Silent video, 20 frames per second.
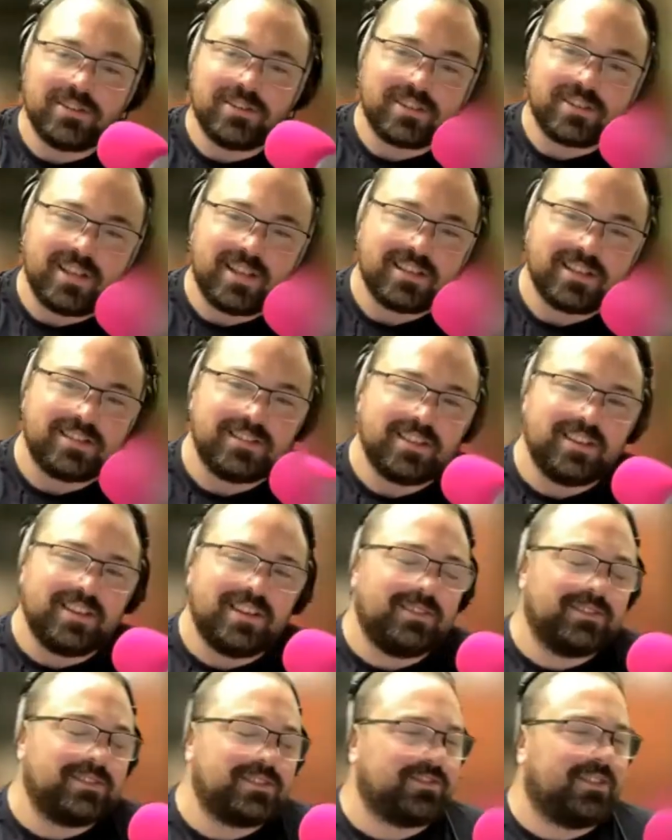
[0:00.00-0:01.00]
just like
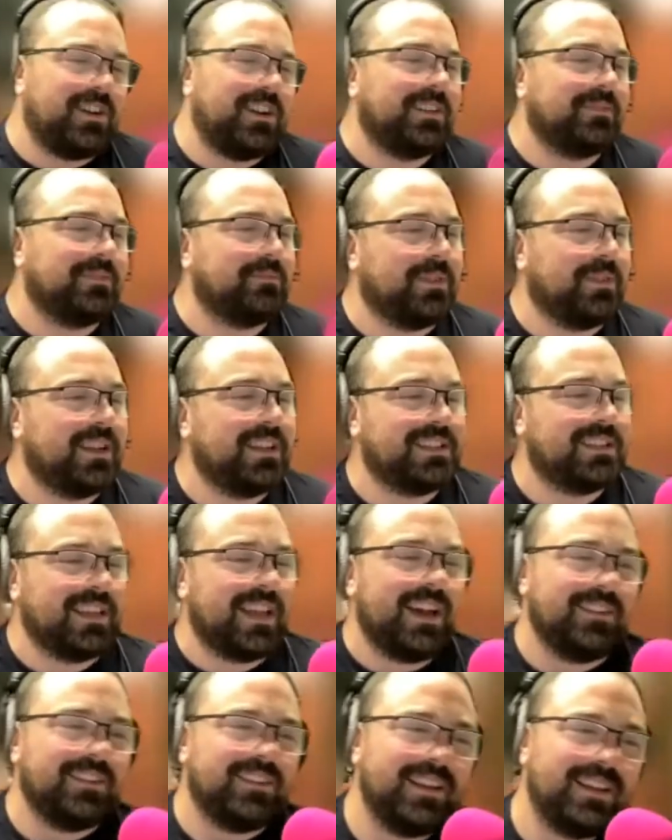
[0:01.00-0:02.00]
trying to pull it
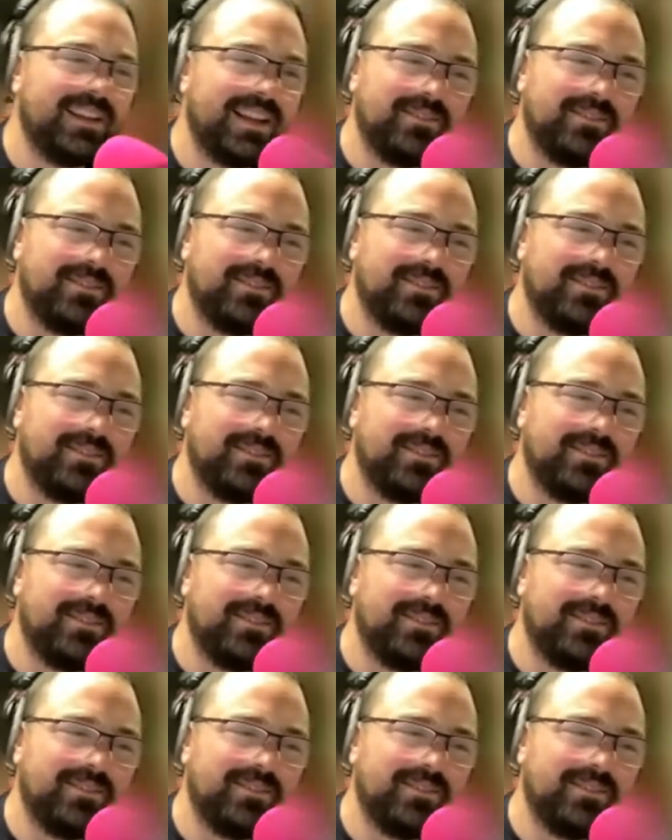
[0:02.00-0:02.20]
down. Like,